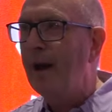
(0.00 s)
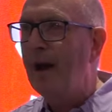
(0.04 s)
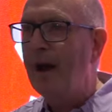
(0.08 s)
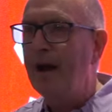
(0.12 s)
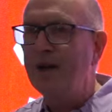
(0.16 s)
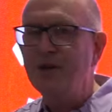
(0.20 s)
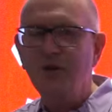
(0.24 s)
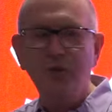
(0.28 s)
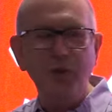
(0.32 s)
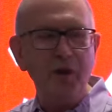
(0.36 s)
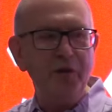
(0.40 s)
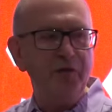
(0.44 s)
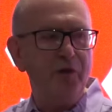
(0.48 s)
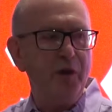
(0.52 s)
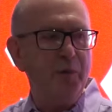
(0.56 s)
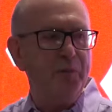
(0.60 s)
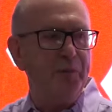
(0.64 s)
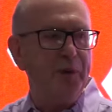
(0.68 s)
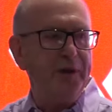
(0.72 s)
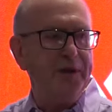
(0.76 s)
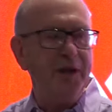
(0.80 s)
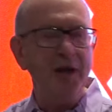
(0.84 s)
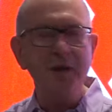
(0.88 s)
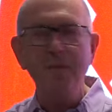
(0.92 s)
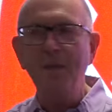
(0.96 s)
As we've
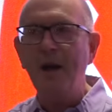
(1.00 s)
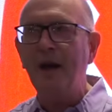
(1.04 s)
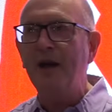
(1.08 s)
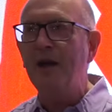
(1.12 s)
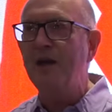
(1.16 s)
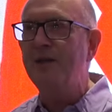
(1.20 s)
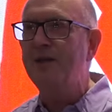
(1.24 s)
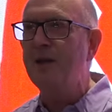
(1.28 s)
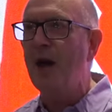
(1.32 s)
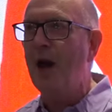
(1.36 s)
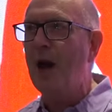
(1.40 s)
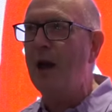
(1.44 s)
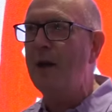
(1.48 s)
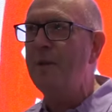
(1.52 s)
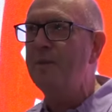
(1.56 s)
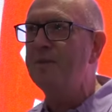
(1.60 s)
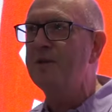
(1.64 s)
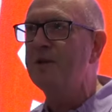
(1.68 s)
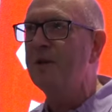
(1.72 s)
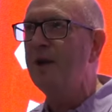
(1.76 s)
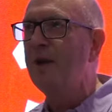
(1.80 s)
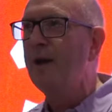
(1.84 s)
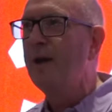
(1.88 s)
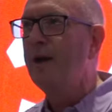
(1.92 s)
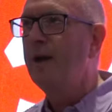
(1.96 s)
repeated many
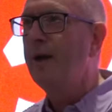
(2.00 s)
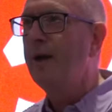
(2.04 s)
times,